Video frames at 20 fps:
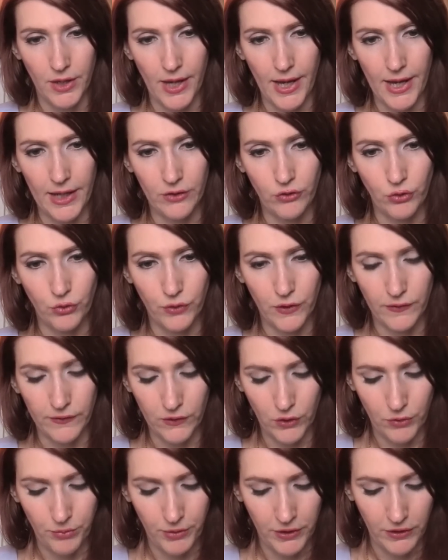And this
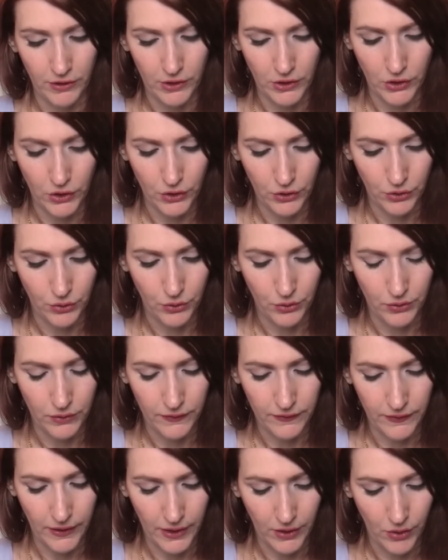could be you
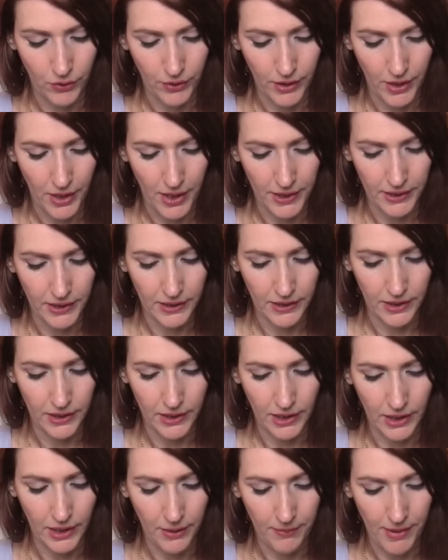saying, okay, I need to
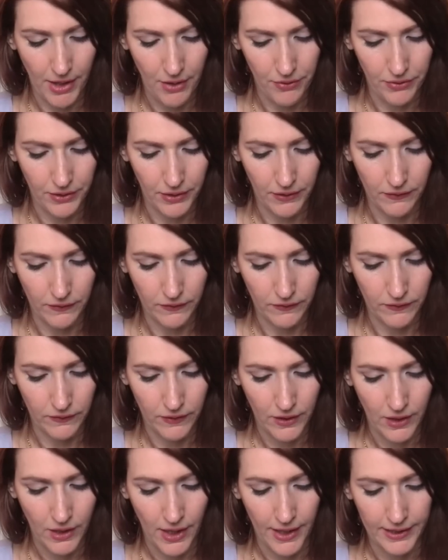think about this.
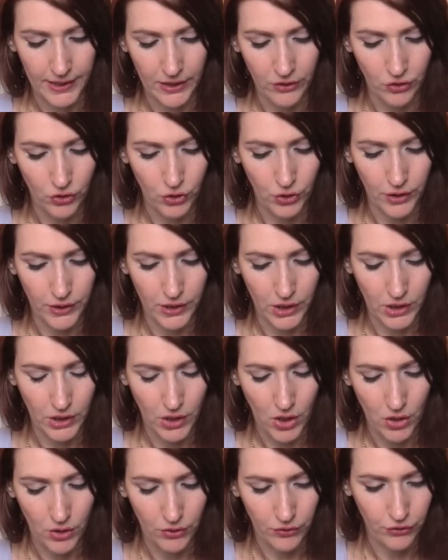I need to look at the
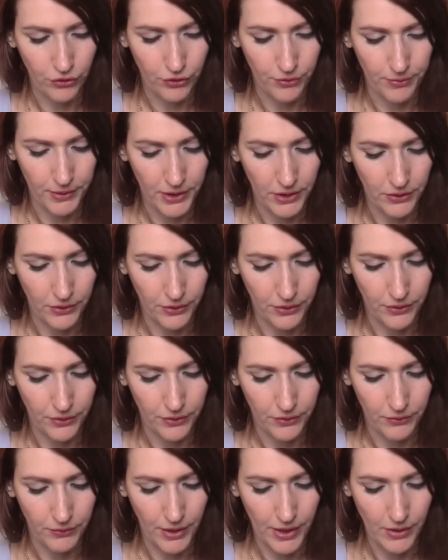long term here,
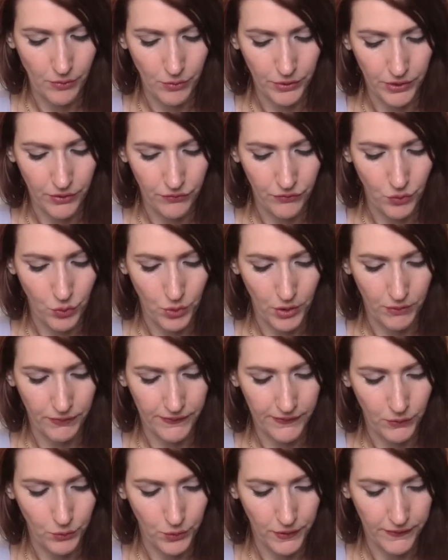right? With the Four of
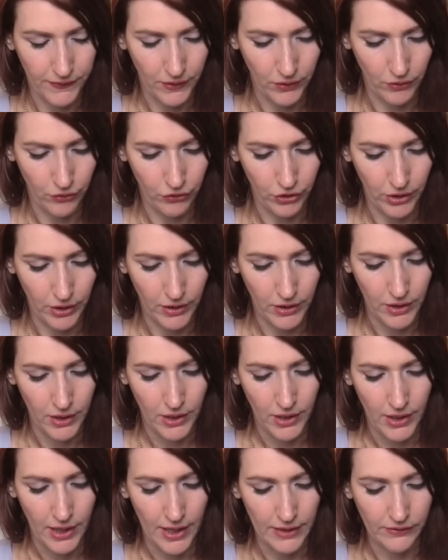Swords energy
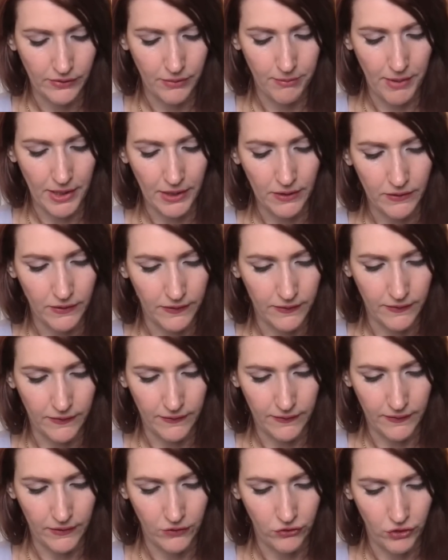eh, to make this
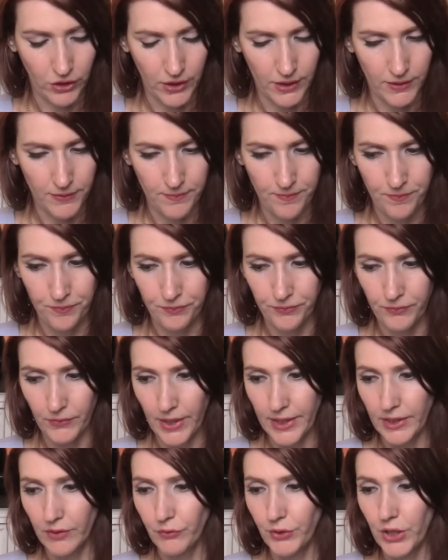decision,
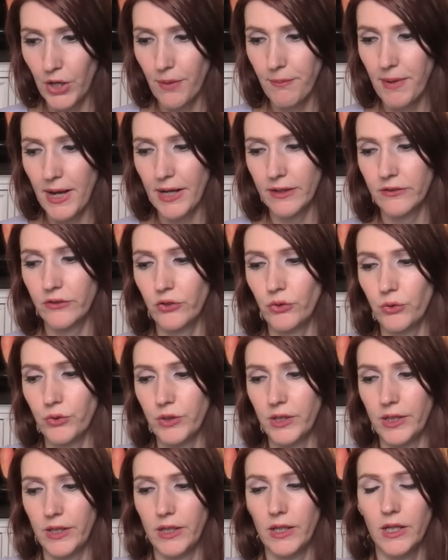right? If we come back to
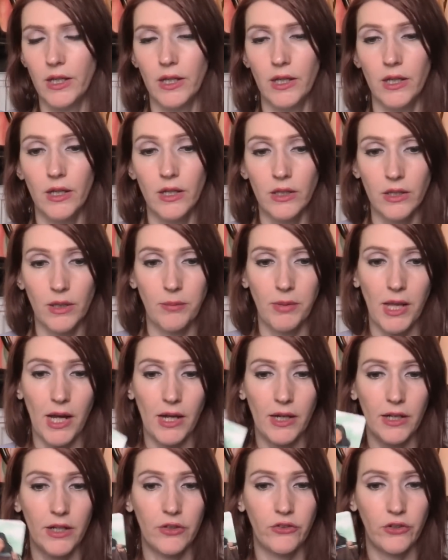the, the
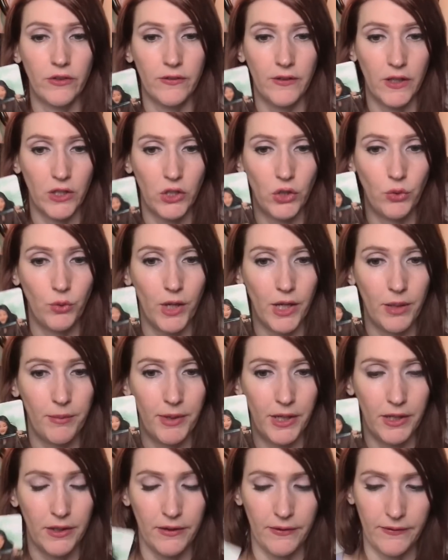blockage, it's like you got to
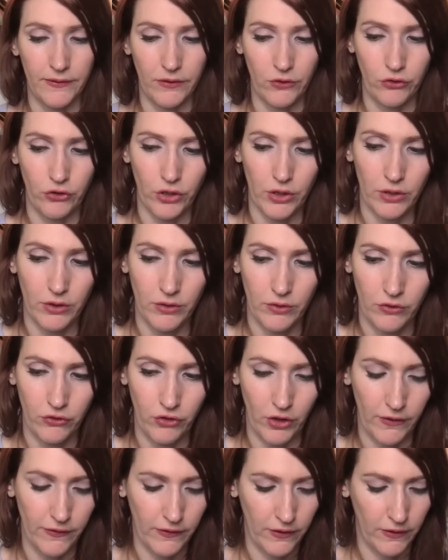make a decision,
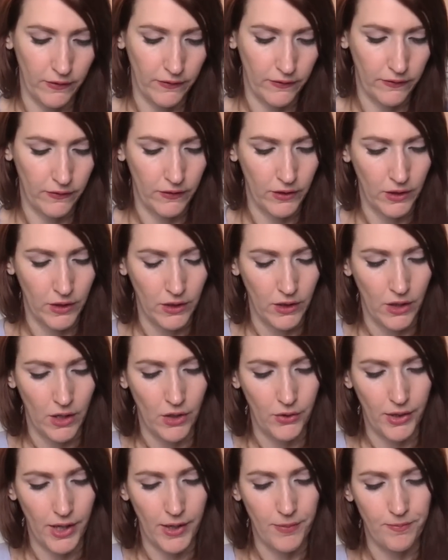justice.
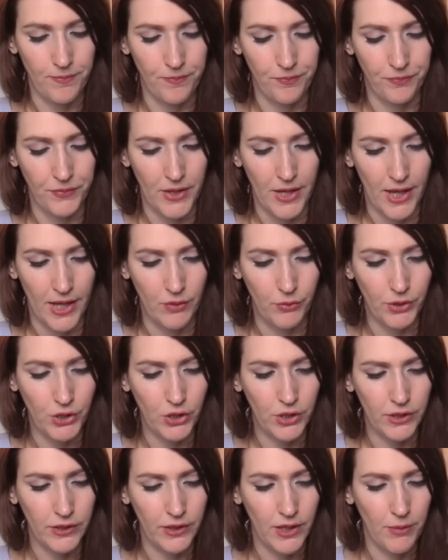Okay, and if we
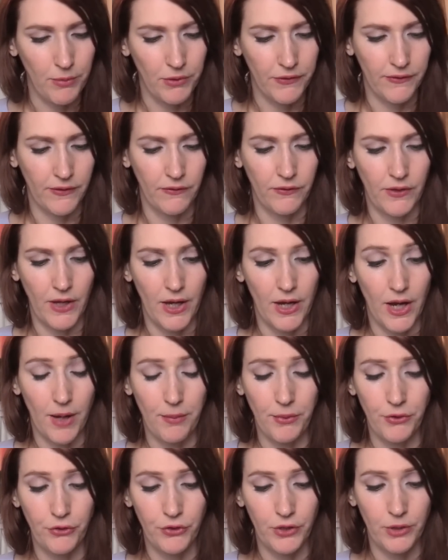look at the numbers, an
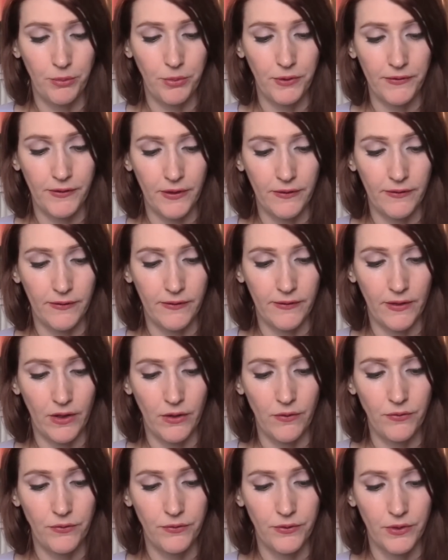opportunity presents
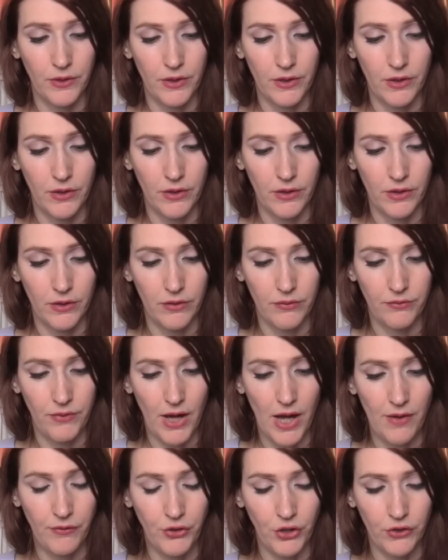itself,
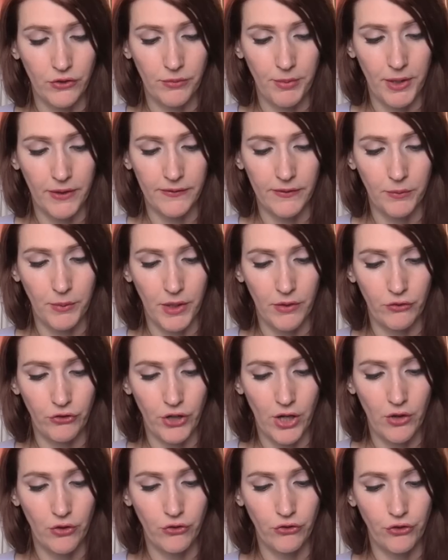Five talks about some kind of
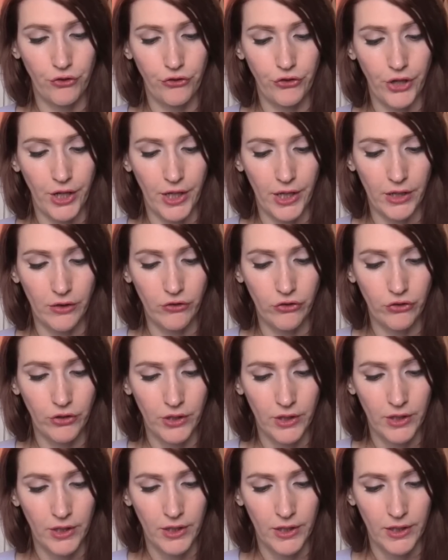challenge or change.
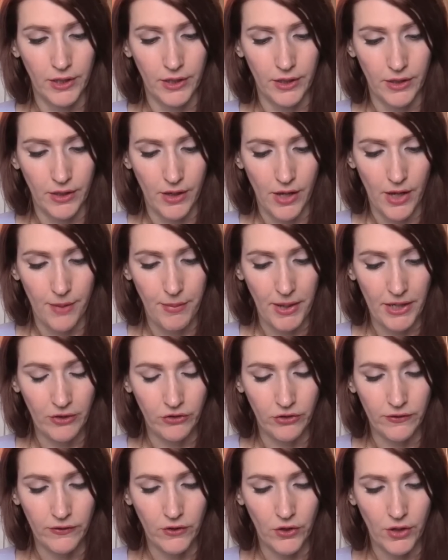
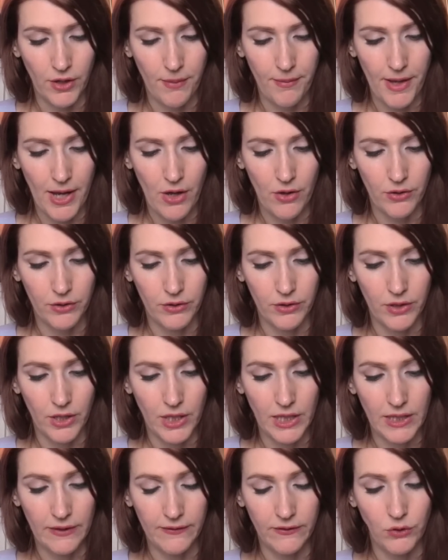Pages talk about
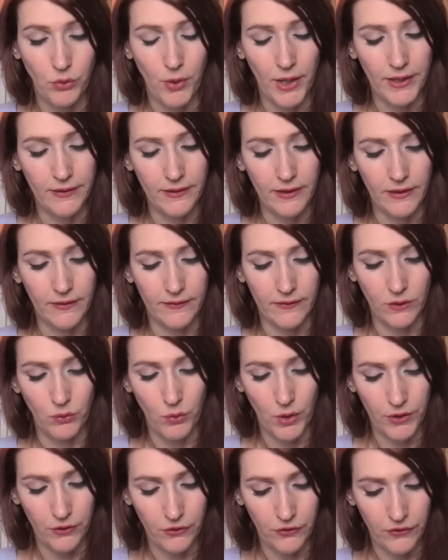new ideas, new
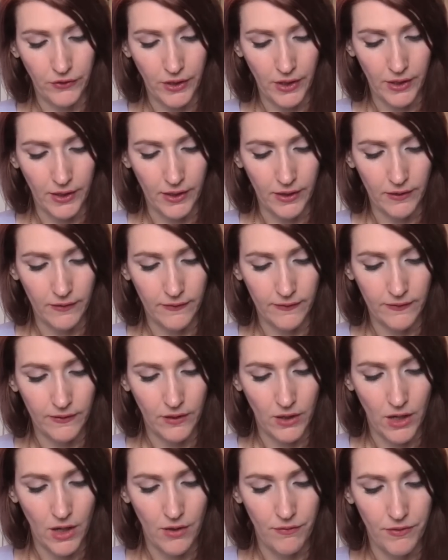understandings
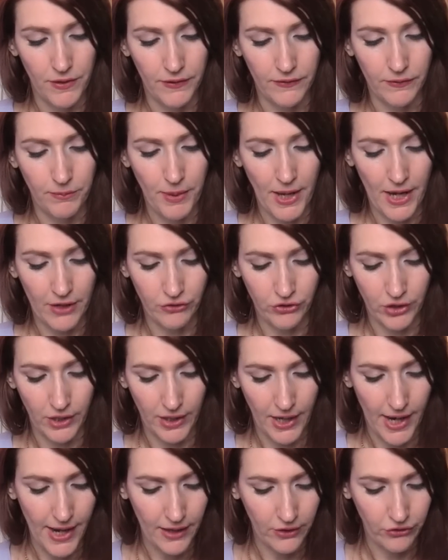of this passionate
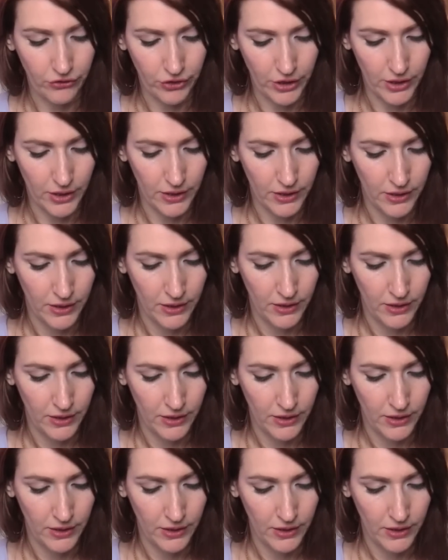action.